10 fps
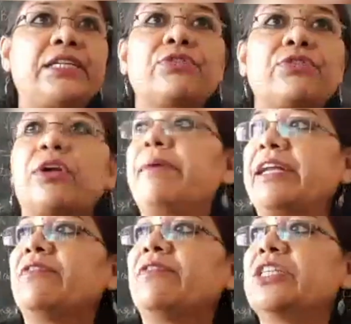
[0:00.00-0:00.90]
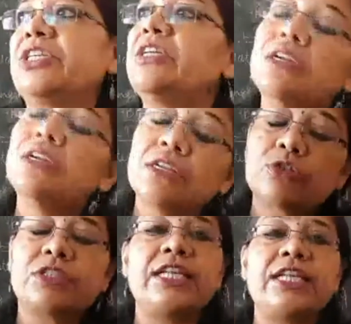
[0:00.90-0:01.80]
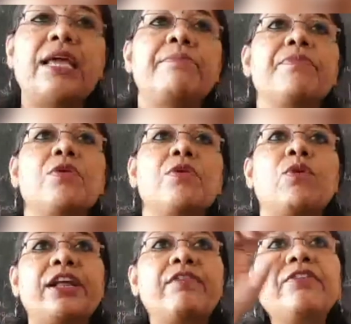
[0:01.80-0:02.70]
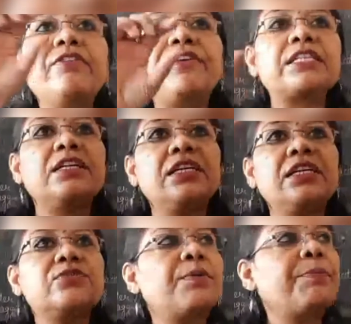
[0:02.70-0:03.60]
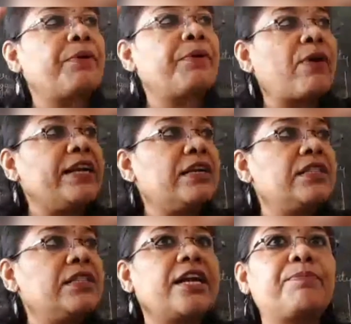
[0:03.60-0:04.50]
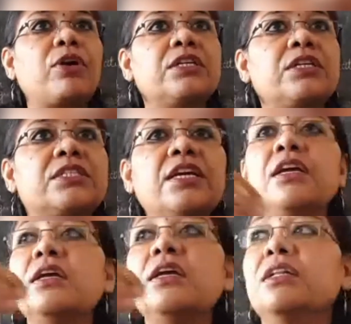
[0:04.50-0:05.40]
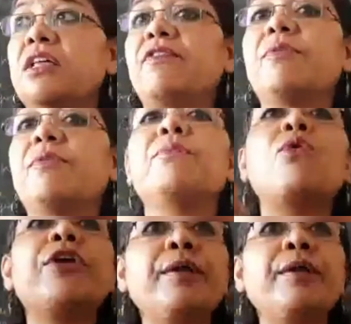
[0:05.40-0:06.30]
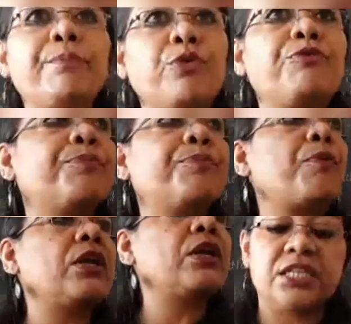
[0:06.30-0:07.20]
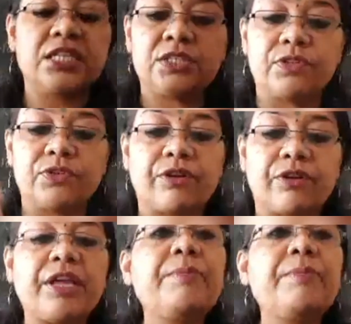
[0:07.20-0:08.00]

updates for a better version. So same, whatever facilities were provided in that policy, there were more improved policies which were